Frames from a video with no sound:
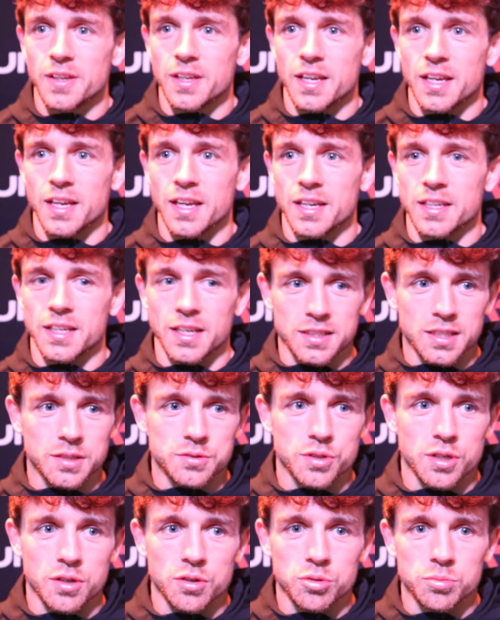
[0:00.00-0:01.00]

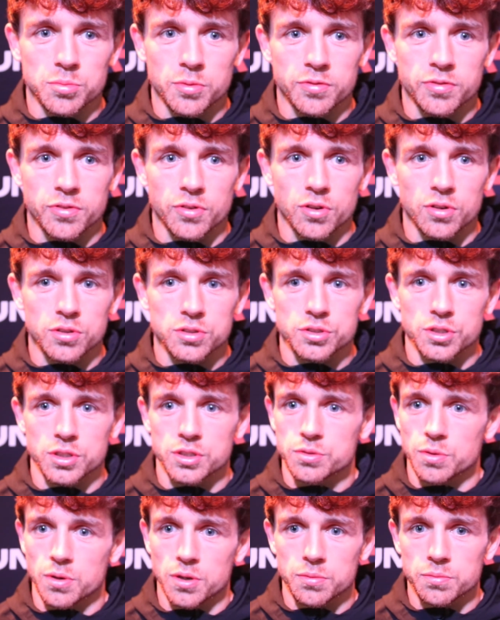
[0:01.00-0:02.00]
that's what I'm coming for.
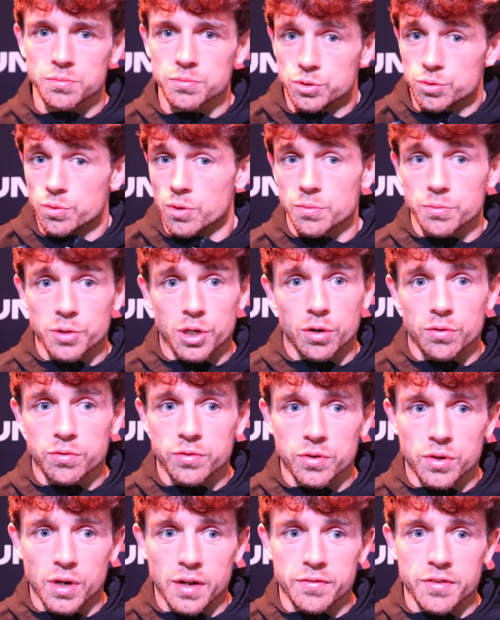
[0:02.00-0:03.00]
It's what we go
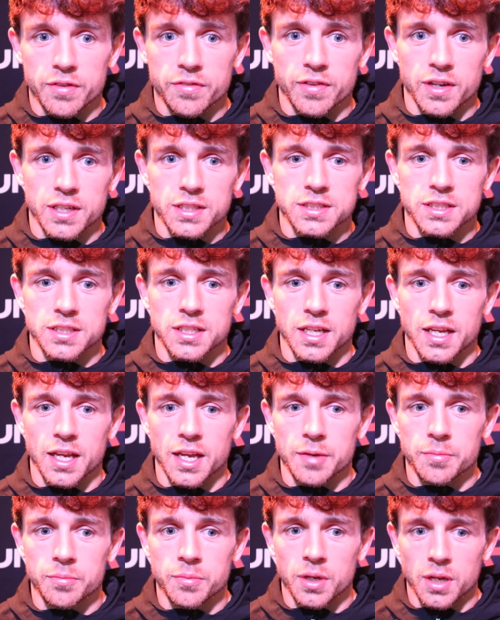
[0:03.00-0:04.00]
for every fight,
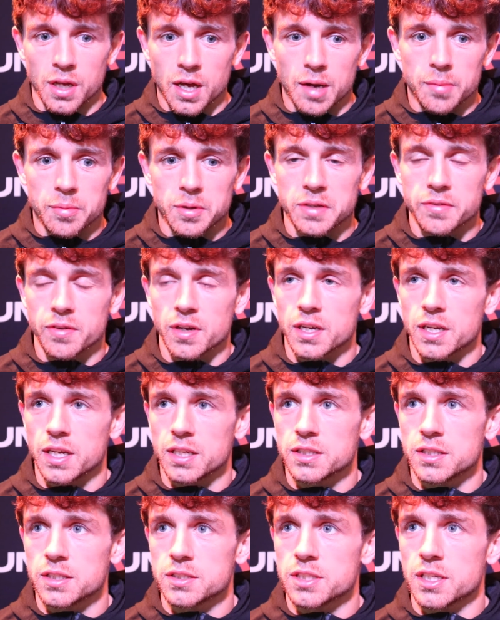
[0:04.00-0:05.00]
and I believe I can
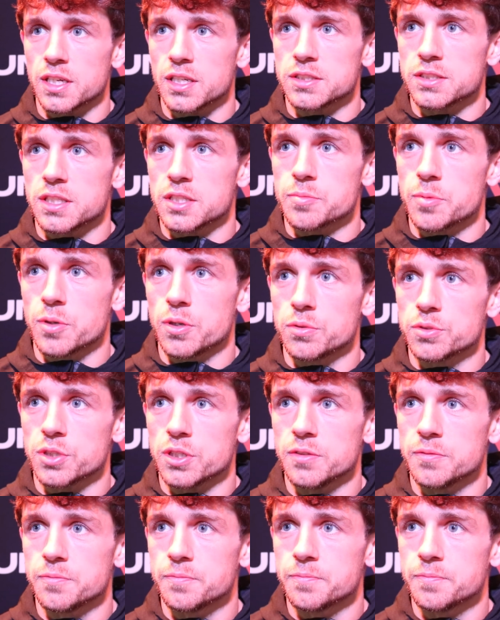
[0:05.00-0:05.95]
get this against Espinoza.